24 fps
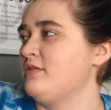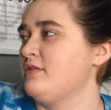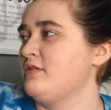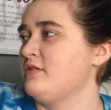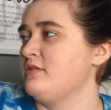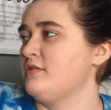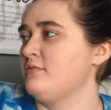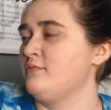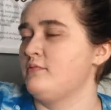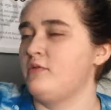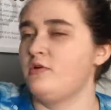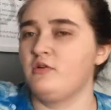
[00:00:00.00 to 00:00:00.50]

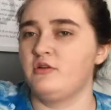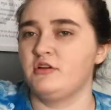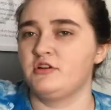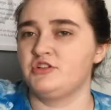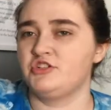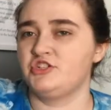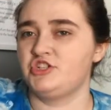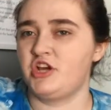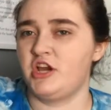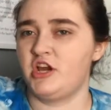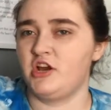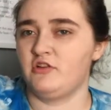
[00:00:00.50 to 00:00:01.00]
their
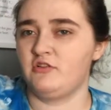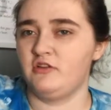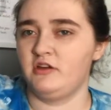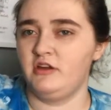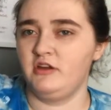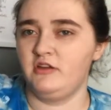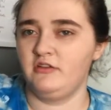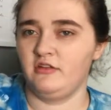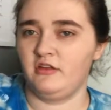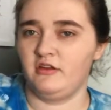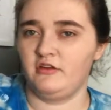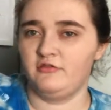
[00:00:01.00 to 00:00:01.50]
mocha
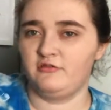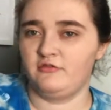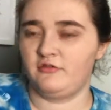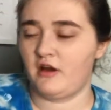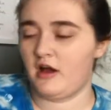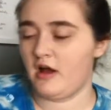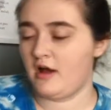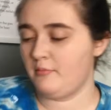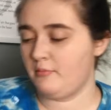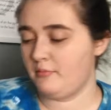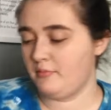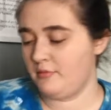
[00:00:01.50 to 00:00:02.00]
cherry like
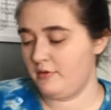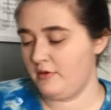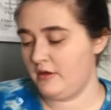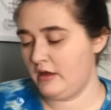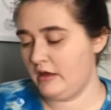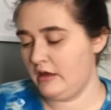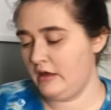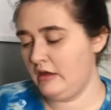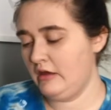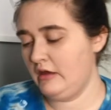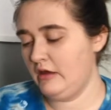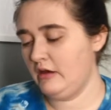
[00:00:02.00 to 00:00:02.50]
frappe.
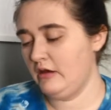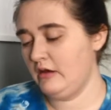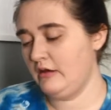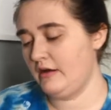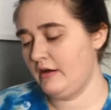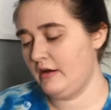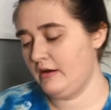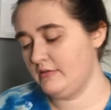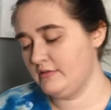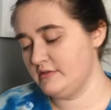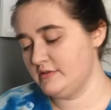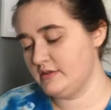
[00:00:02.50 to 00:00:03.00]

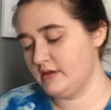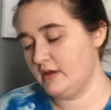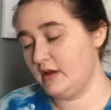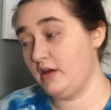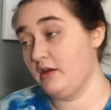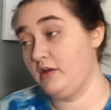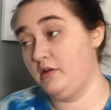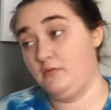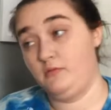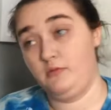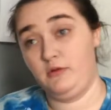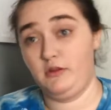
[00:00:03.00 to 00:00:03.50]
I was
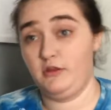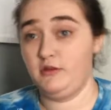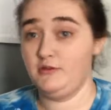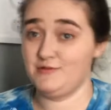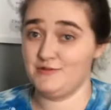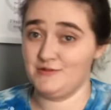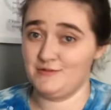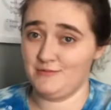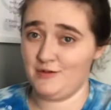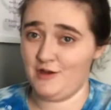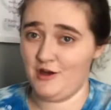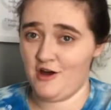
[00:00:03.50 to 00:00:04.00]
like, I could really
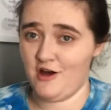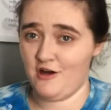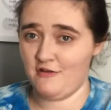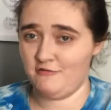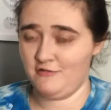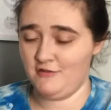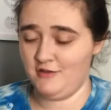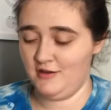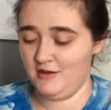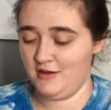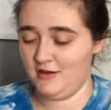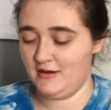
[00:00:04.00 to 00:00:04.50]
use some
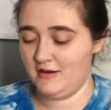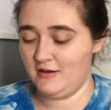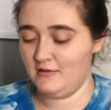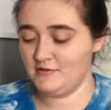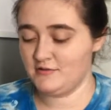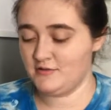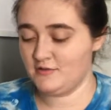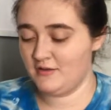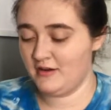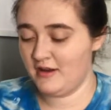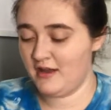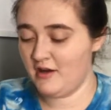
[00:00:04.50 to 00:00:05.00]
coffee, and I
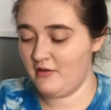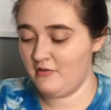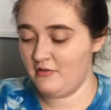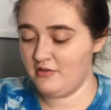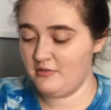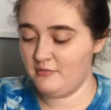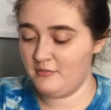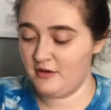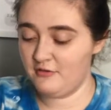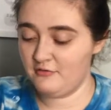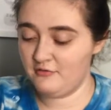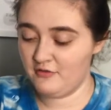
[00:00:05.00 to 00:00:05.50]
was already out
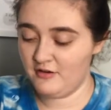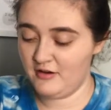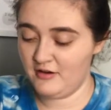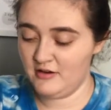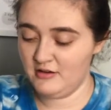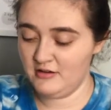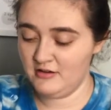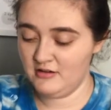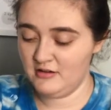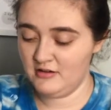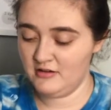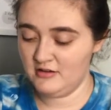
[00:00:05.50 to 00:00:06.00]
with my
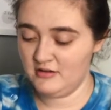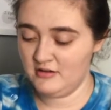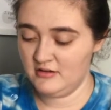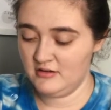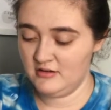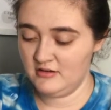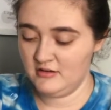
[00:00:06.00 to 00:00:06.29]
friend.